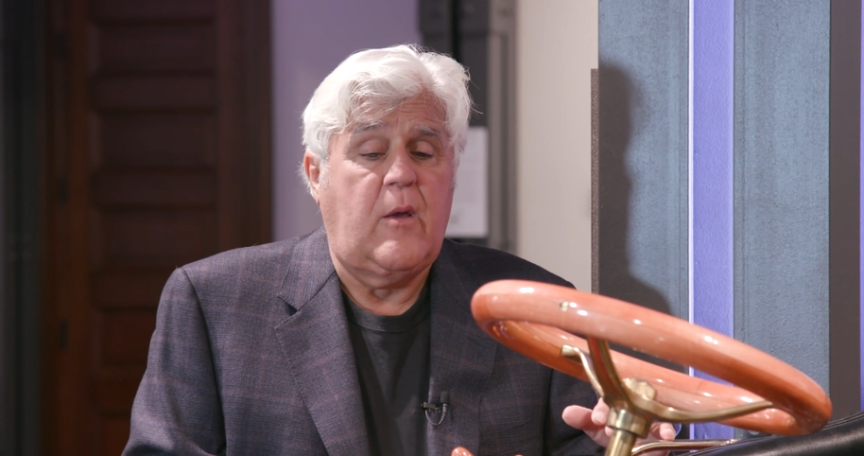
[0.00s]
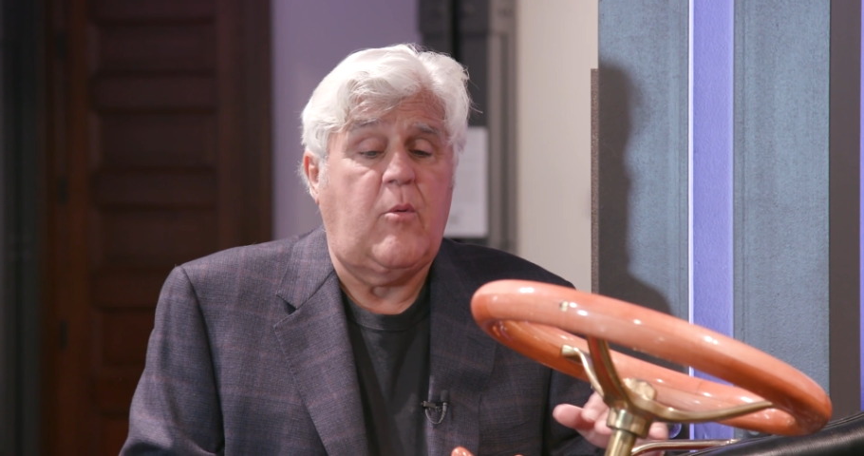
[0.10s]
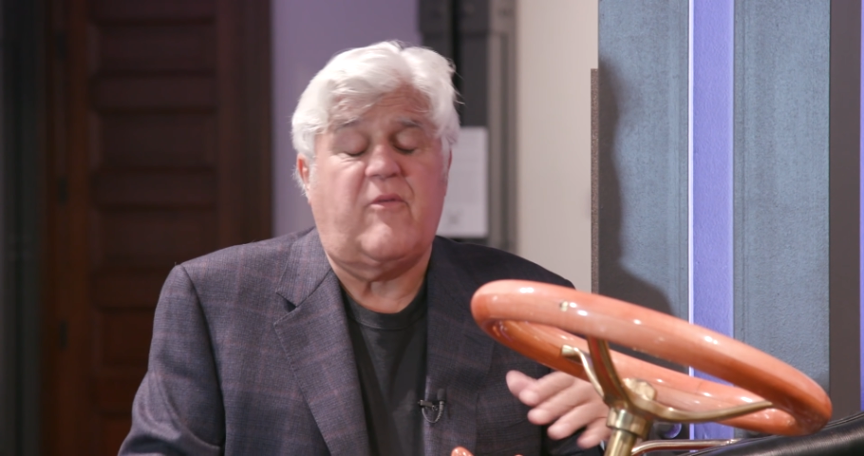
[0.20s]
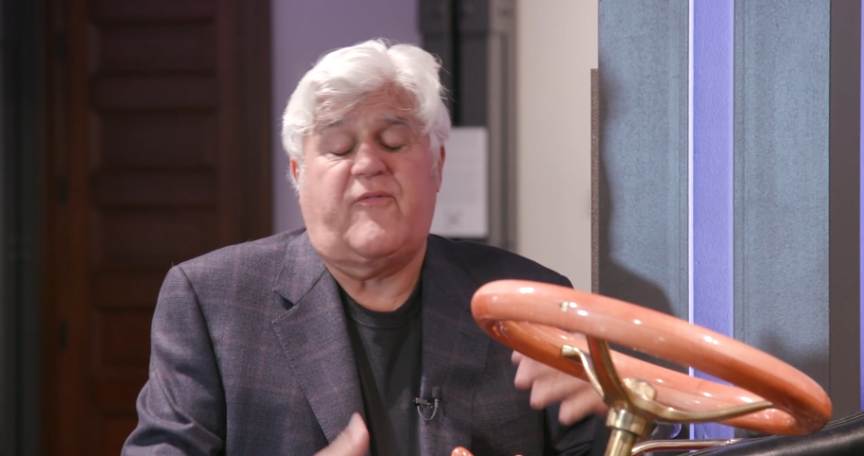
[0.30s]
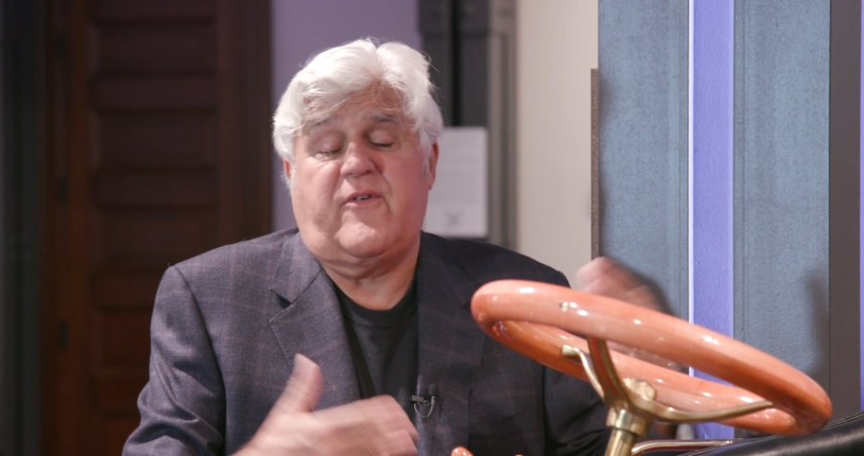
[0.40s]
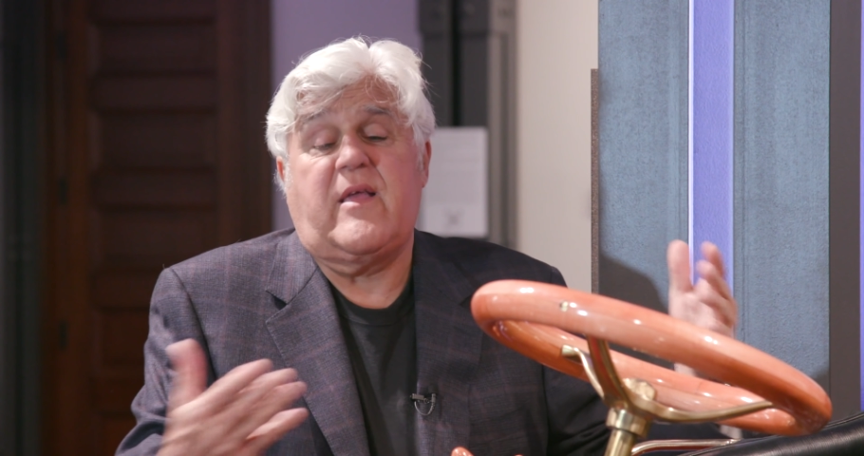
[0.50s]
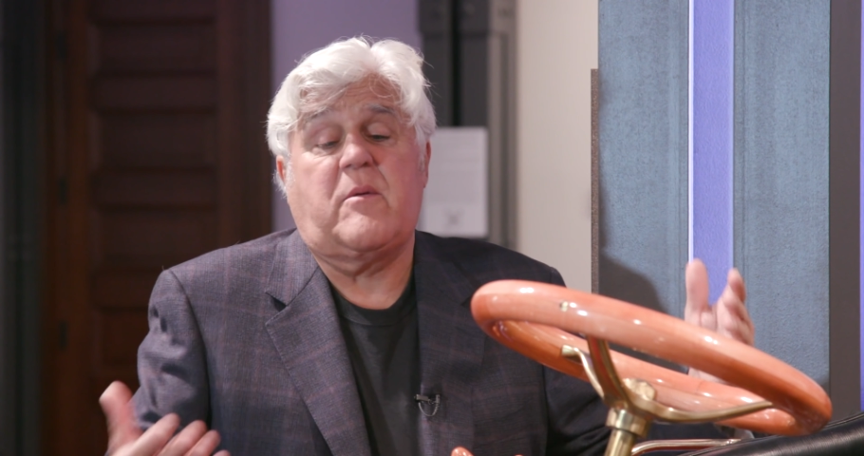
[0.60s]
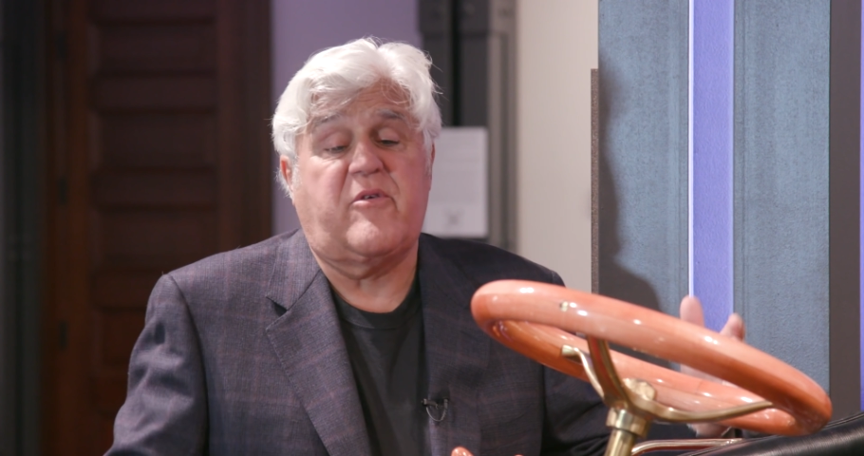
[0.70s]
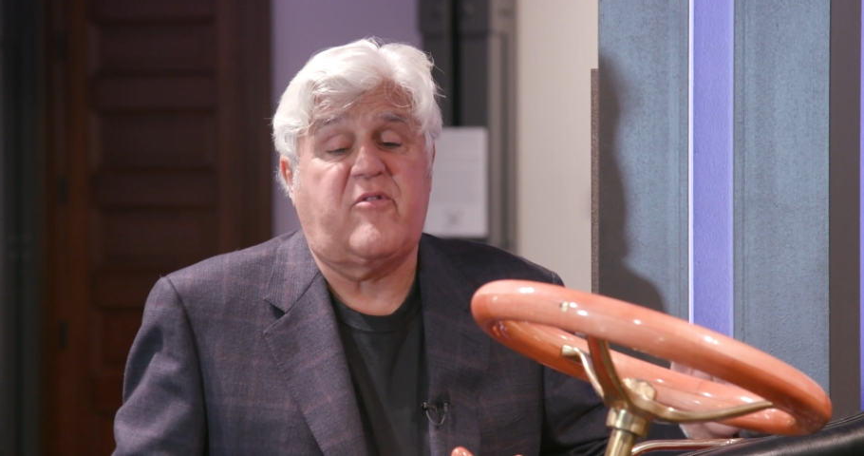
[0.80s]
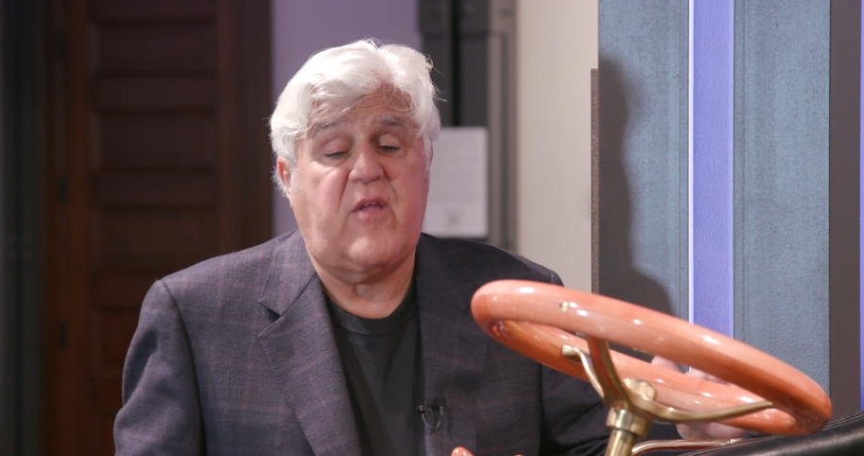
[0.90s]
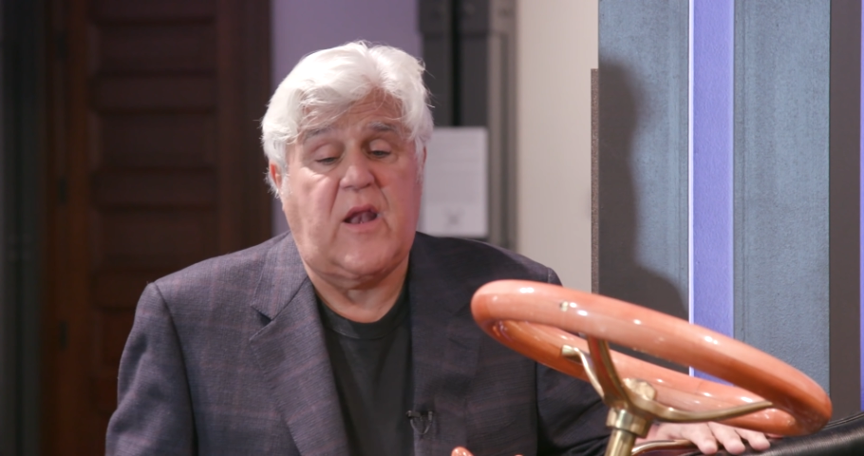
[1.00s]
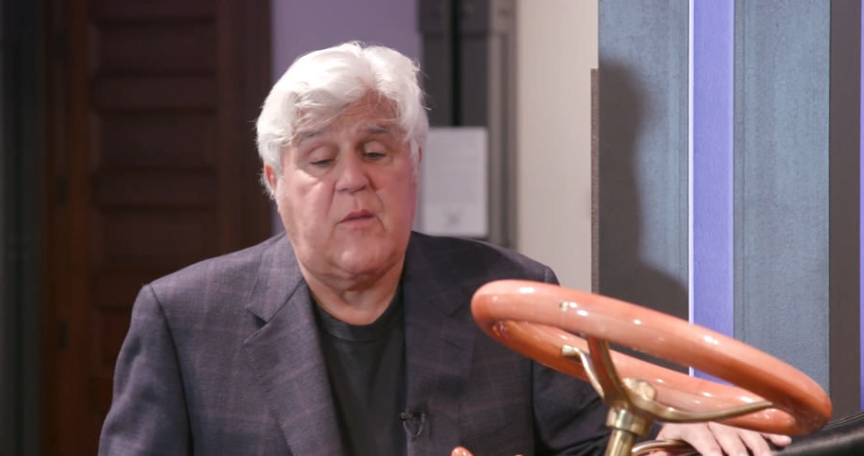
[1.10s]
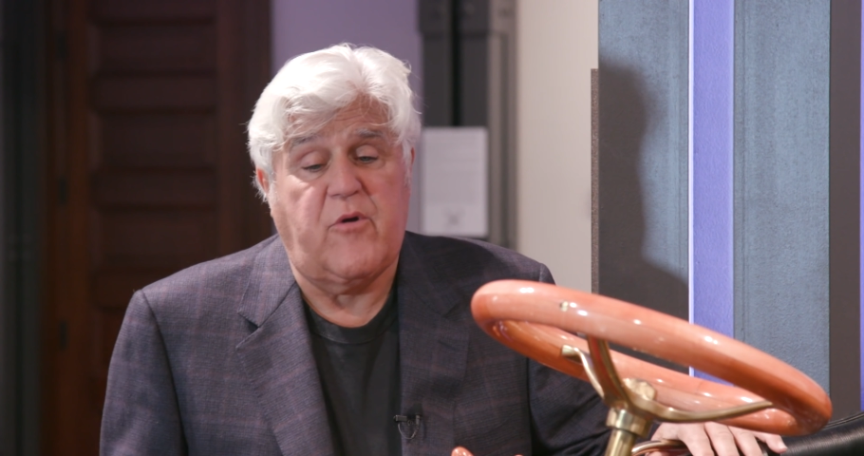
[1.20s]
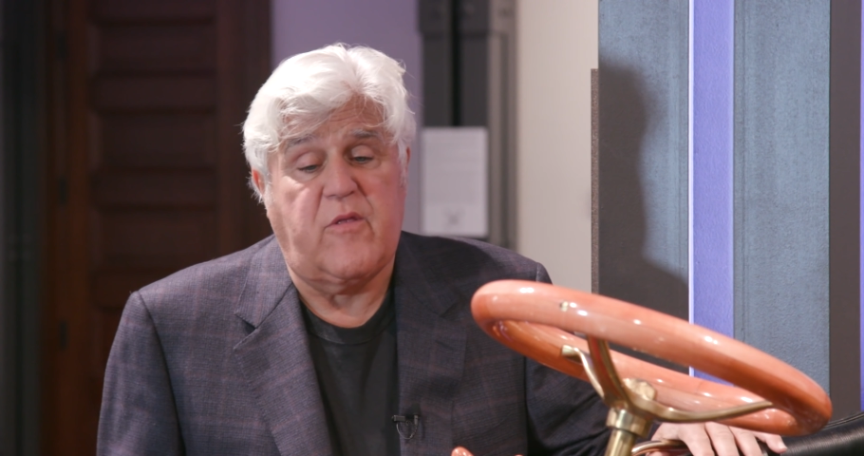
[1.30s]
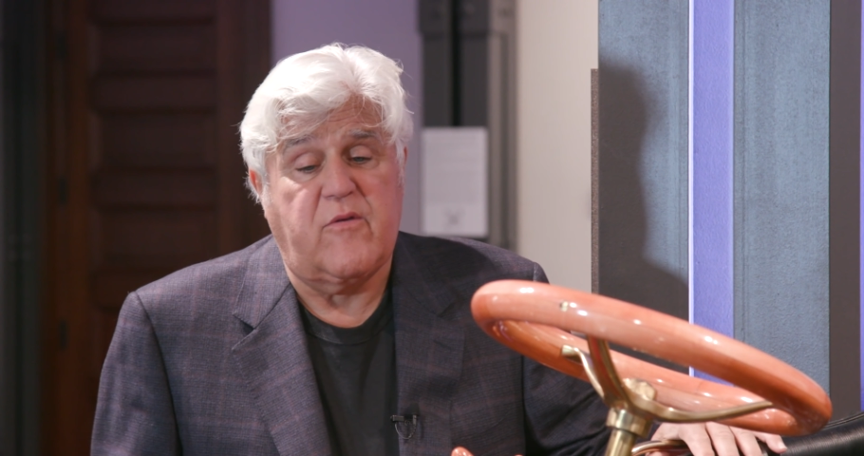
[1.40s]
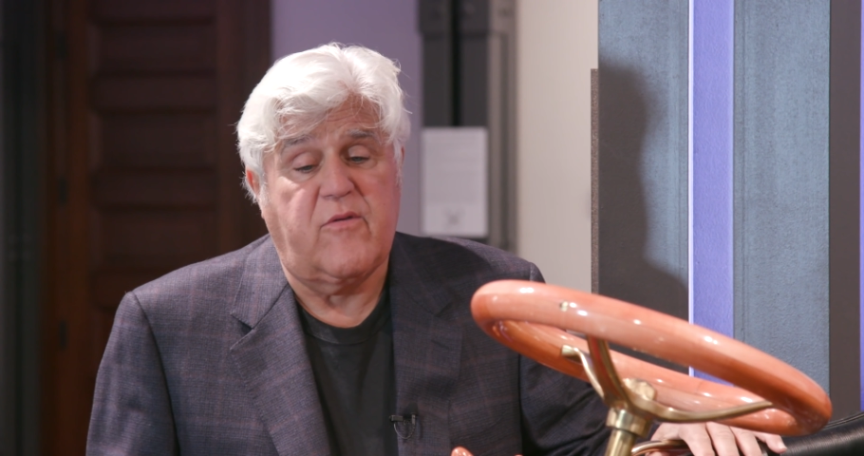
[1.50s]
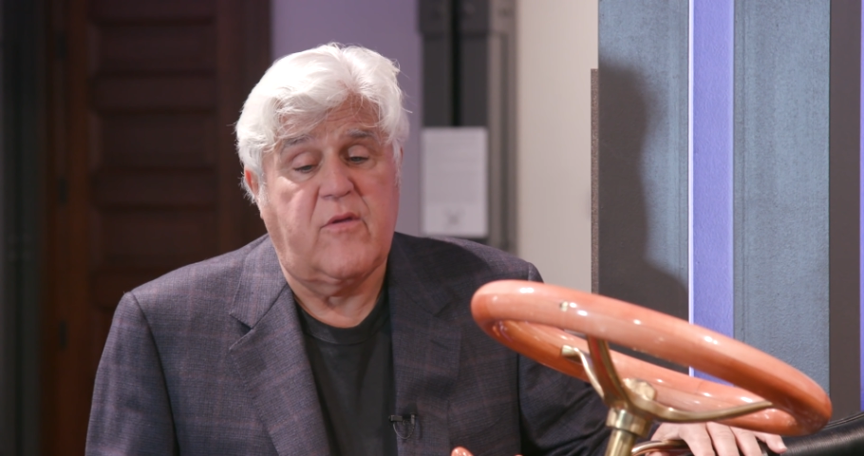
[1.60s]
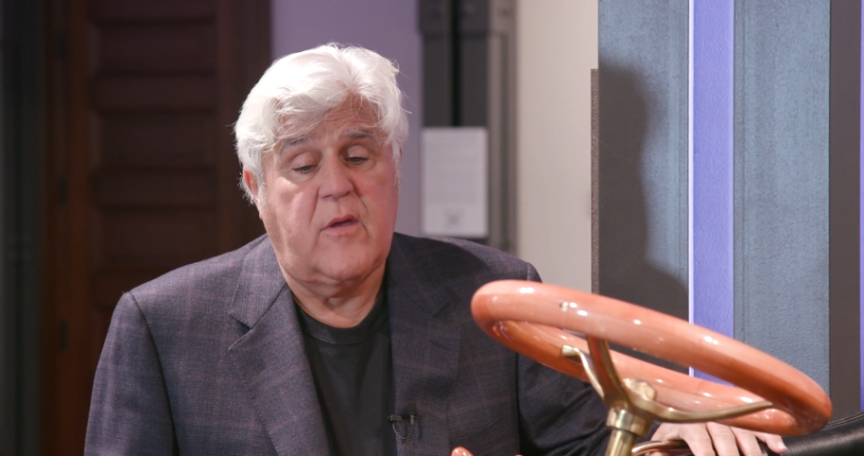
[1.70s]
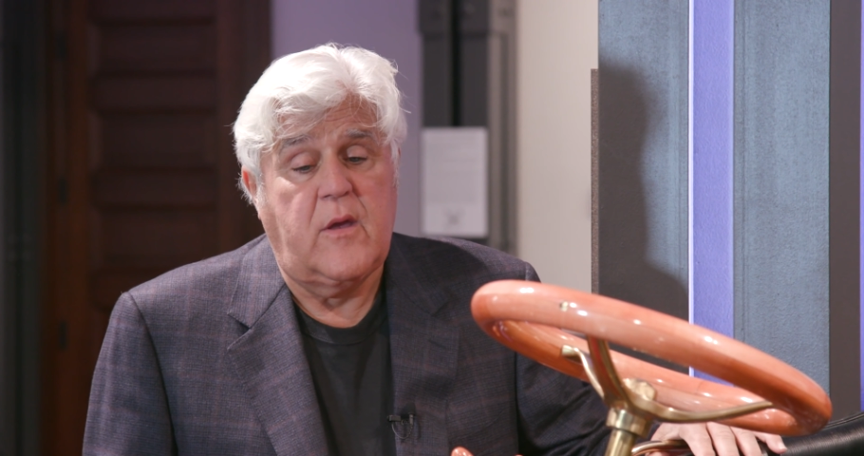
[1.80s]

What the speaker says: well, for example, the Stanley brothers